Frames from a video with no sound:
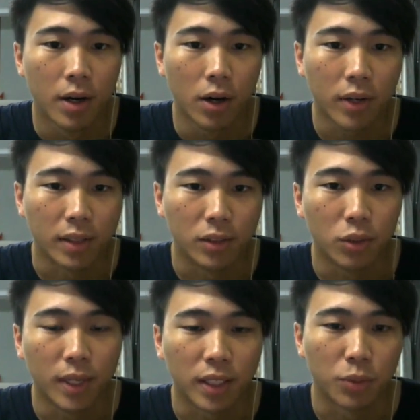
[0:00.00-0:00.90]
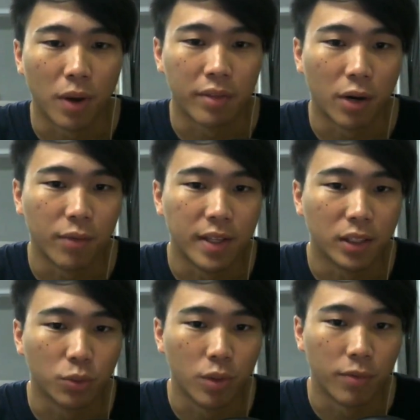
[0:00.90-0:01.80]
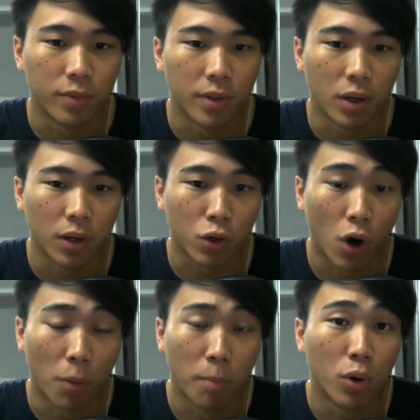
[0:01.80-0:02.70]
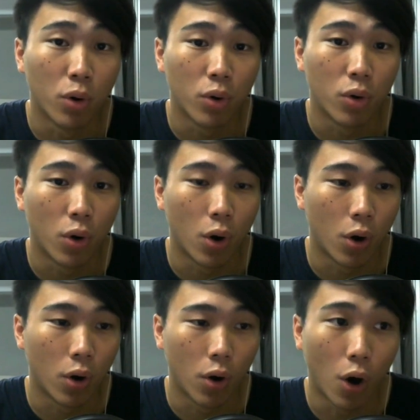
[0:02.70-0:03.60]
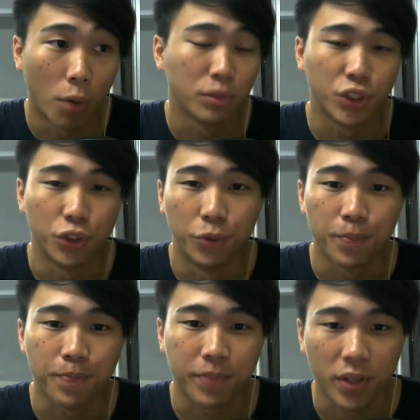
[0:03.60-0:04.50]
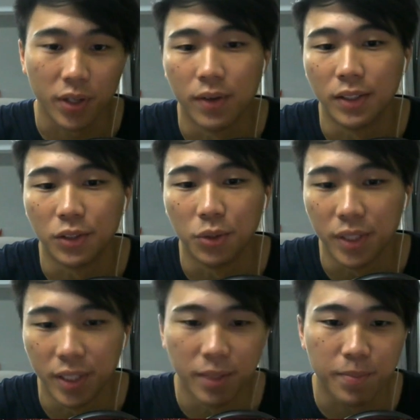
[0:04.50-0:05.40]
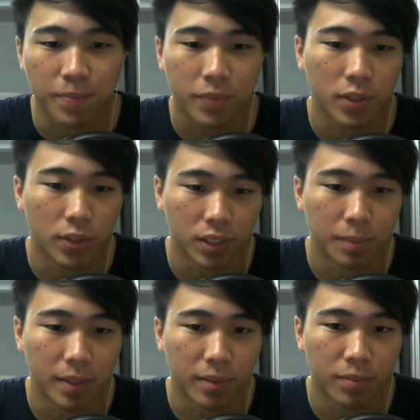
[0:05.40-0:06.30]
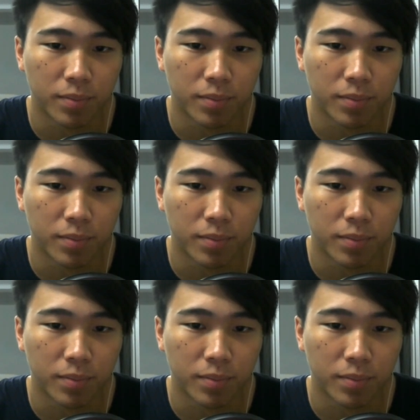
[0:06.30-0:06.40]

Okay, so next we have Delphinus with combo Orb Shield. Right, so here just spin.